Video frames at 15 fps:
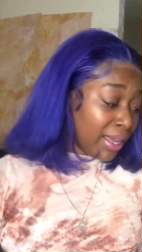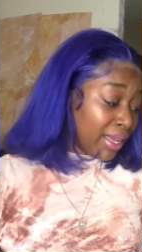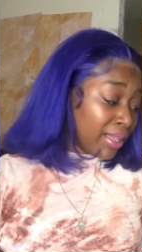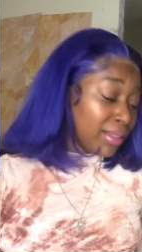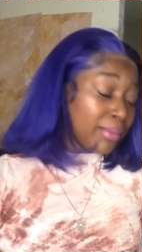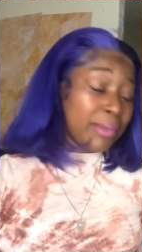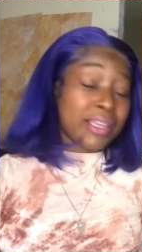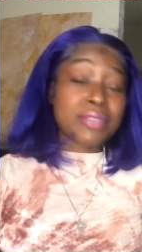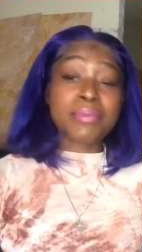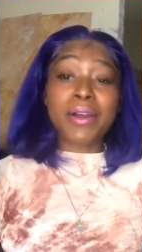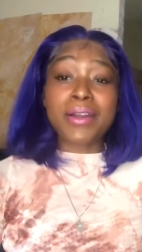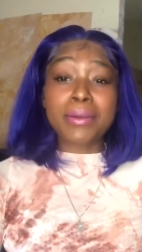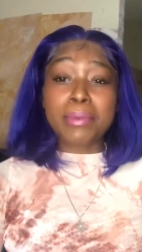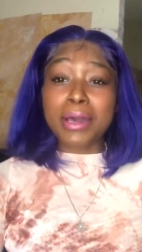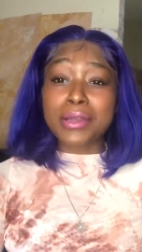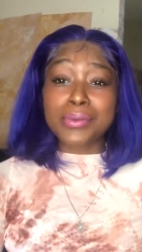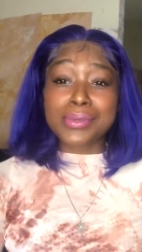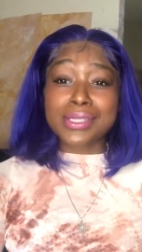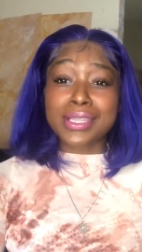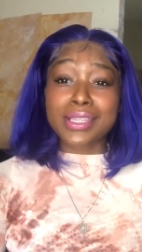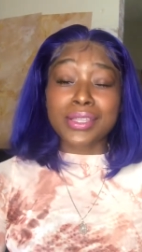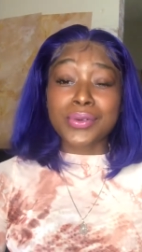the best part about it
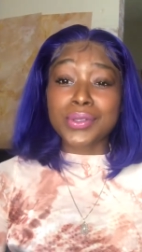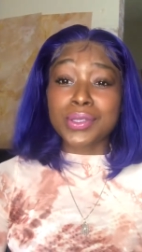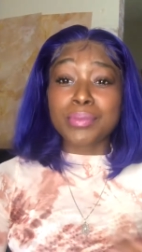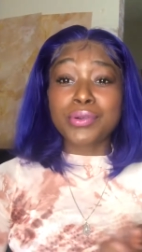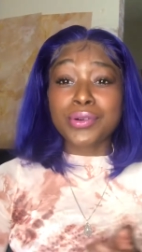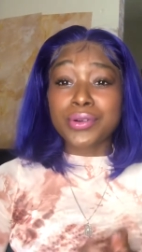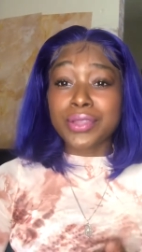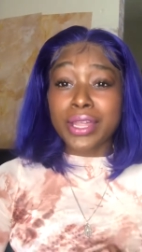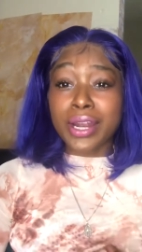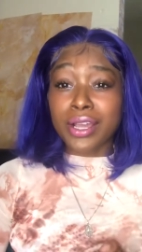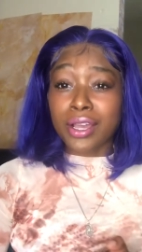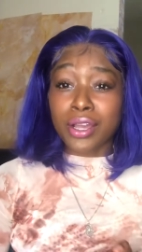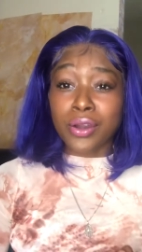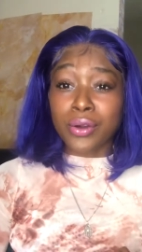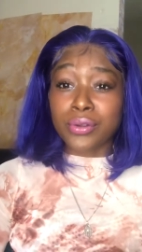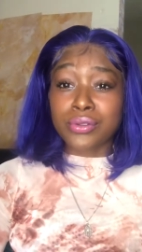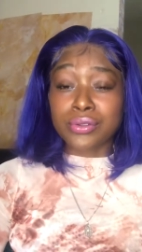was that there was a pool that I could go